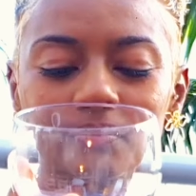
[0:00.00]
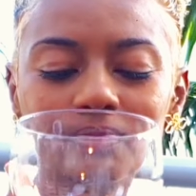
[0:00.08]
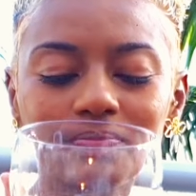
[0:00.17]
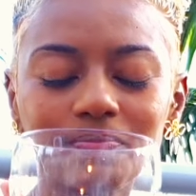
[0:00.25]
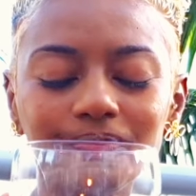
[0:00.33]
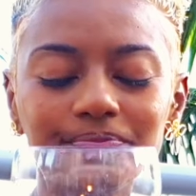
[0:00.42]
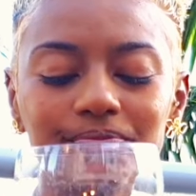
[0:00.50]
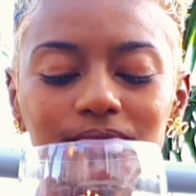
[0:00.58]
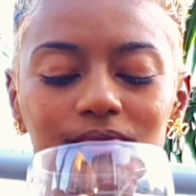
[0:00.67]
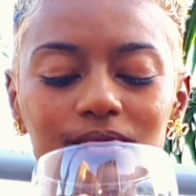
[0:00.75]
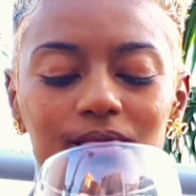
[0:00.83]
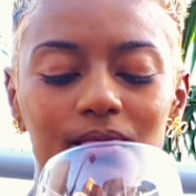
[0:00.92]

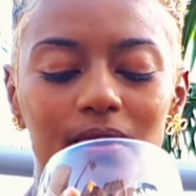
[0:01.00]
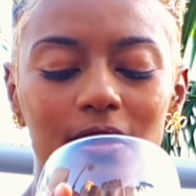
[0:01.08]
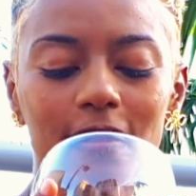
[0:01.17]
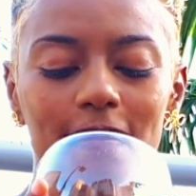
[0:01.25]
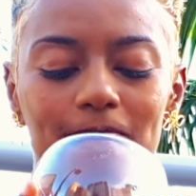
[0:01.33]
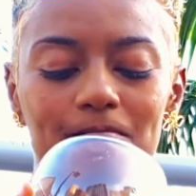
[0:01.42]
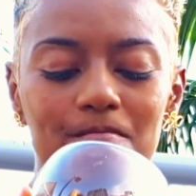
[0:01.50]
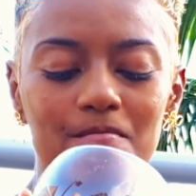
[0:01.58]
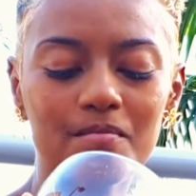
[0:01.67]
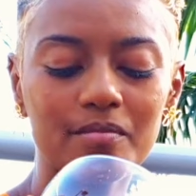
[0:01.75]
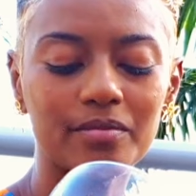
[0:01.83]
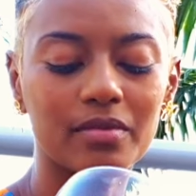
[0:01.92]

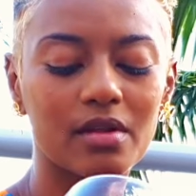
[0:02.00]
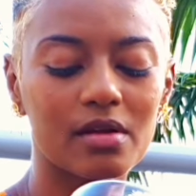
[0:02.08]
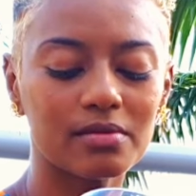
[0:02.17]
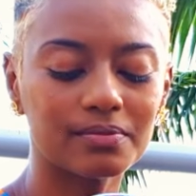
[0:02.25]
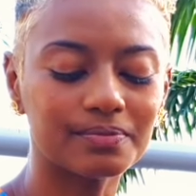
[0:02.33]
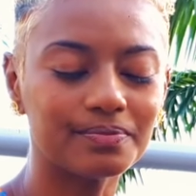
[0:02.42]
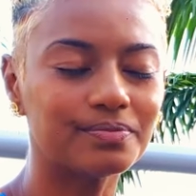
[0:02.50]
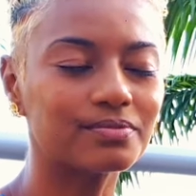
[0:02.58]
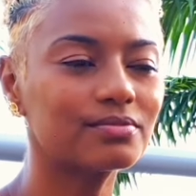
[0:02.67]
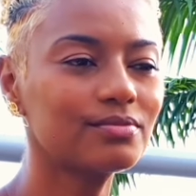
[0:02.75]
Nothing is said.